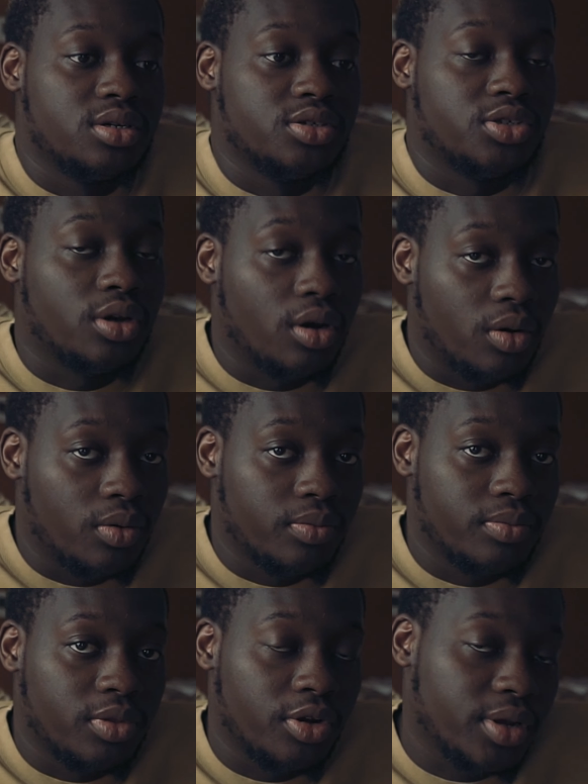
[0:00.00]
So
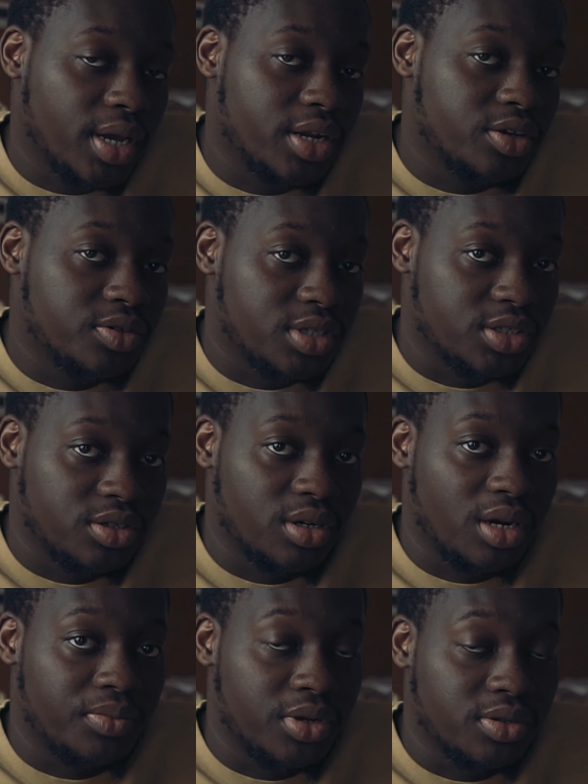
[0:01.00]
learning how to use
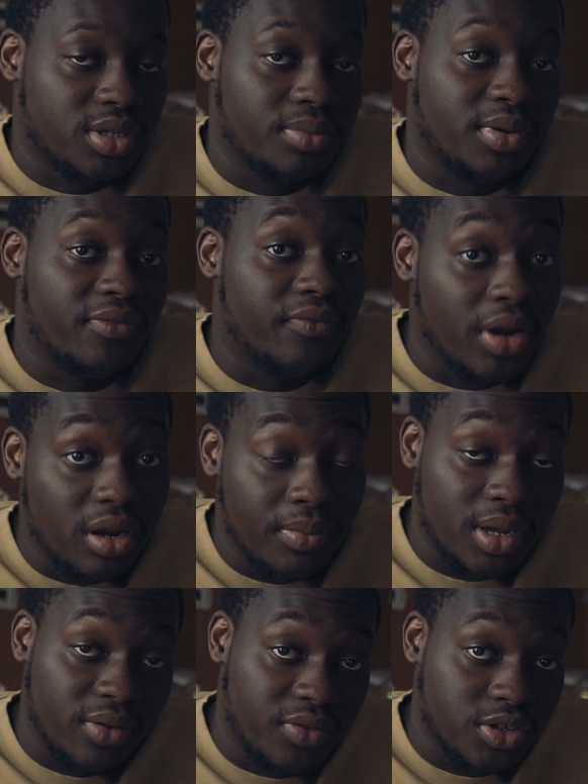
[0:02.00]
Instagram Reels can be very
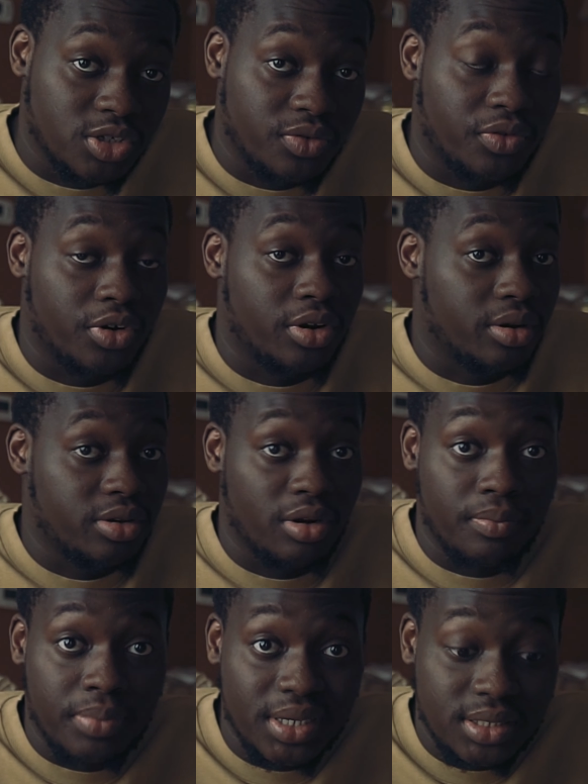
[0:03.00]
beneficial for your
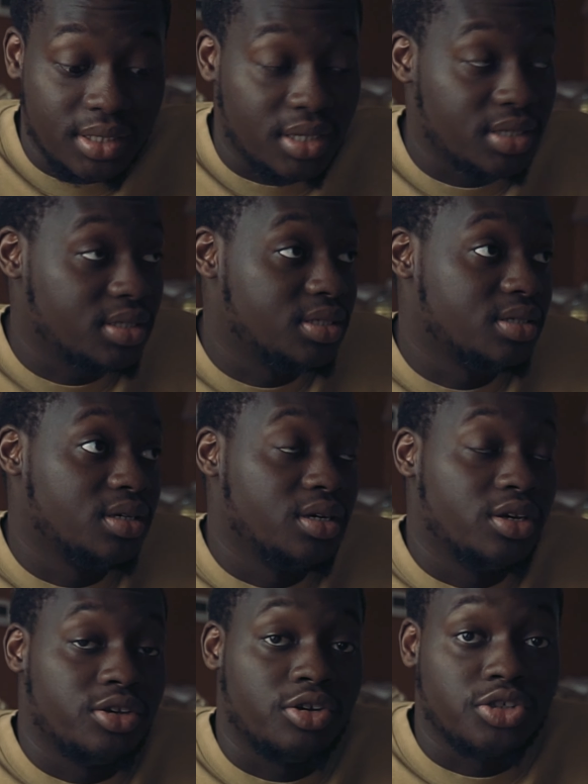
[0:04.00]
business,
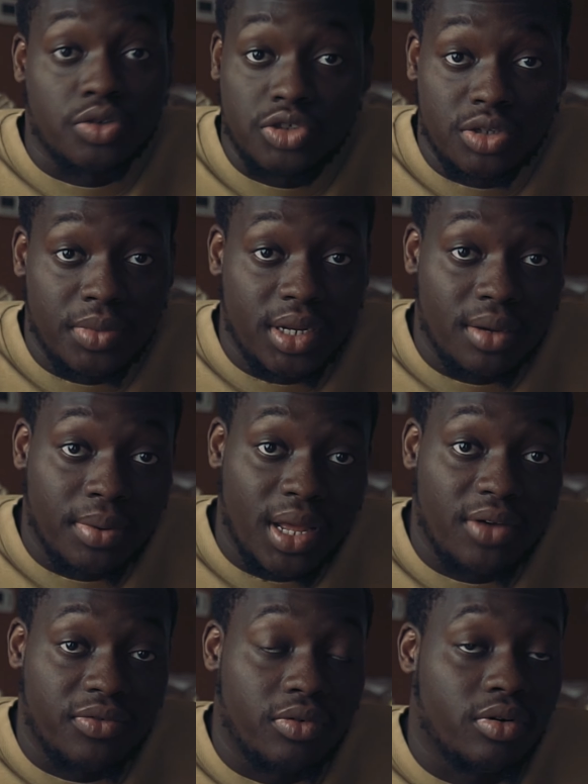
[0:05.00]
your social media
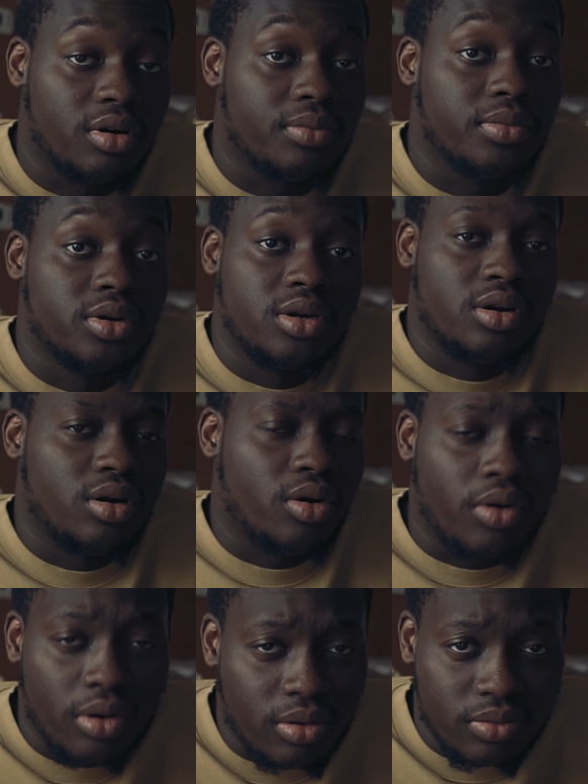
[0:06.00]
platform,
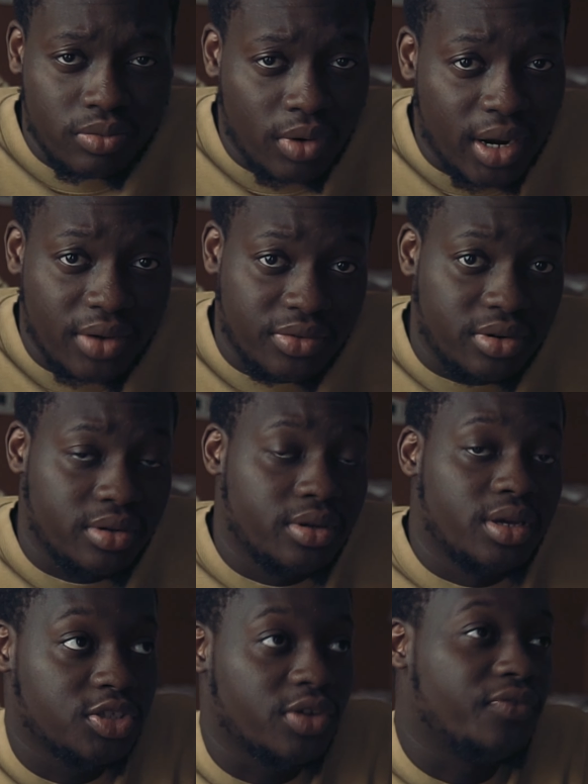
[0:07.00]
or whatever.
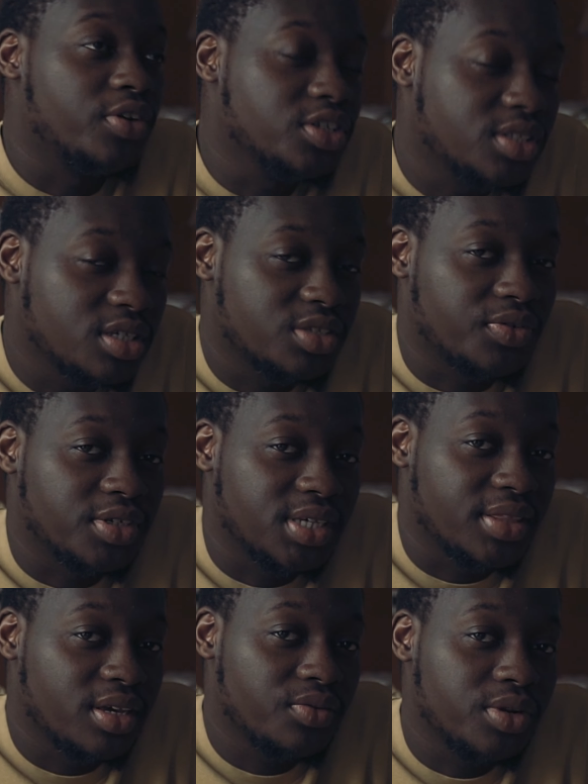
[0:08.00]
So first things first, I
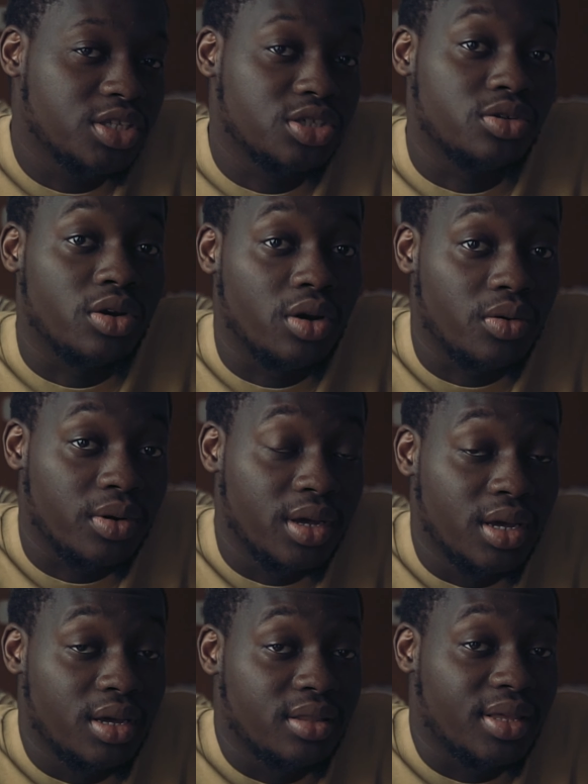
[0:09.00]
think we need to know
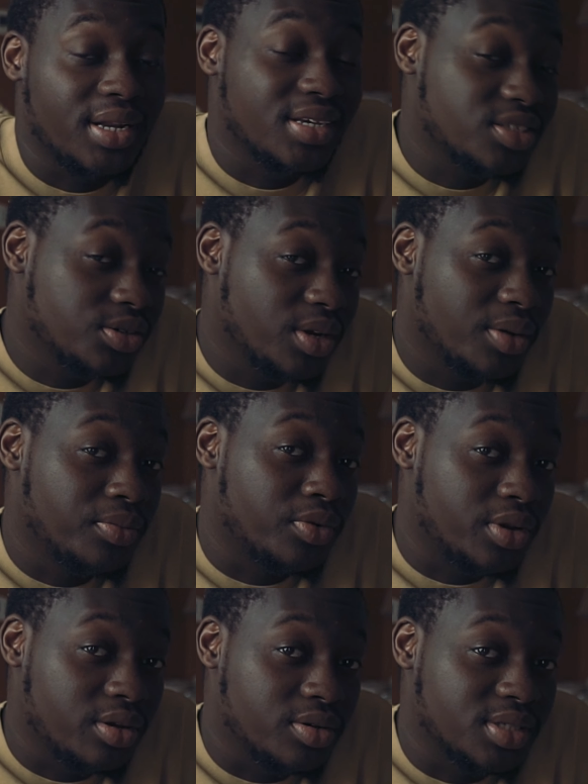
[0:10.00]
that Instagram
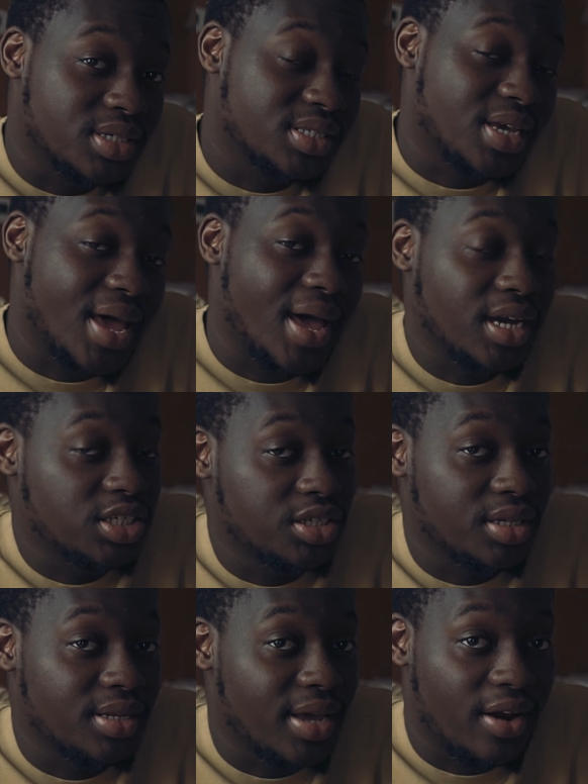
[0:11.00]
Reels is
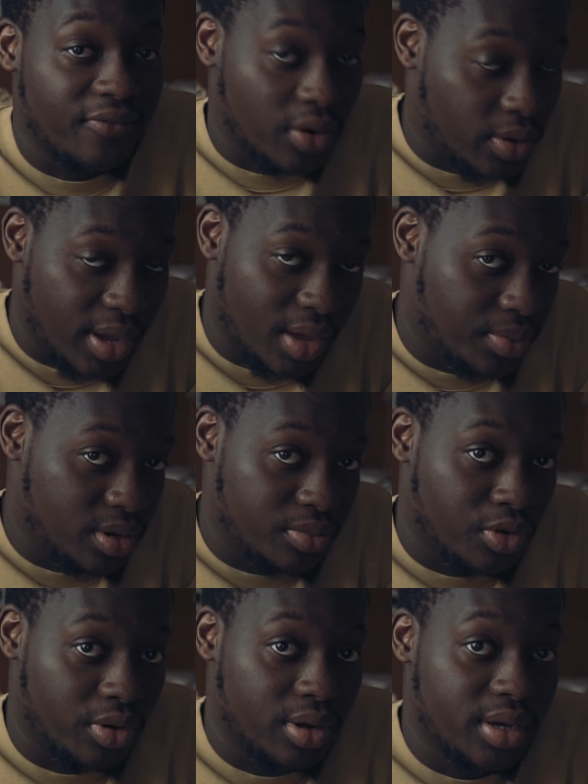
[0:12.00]
actually not a photo app
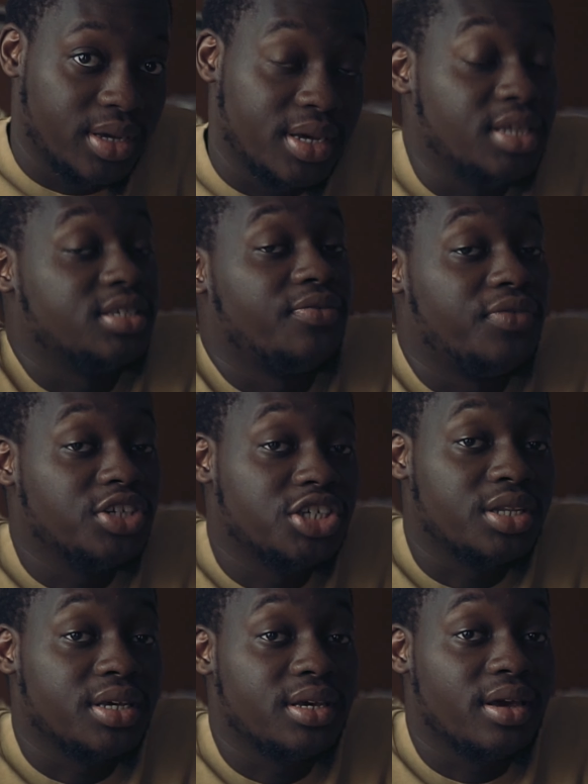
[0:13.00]
anymore. It's
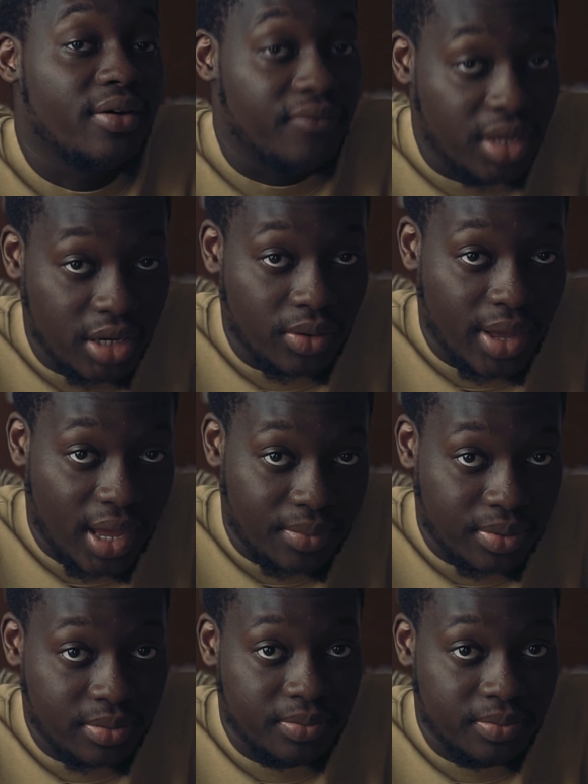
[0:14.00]
officially a video app.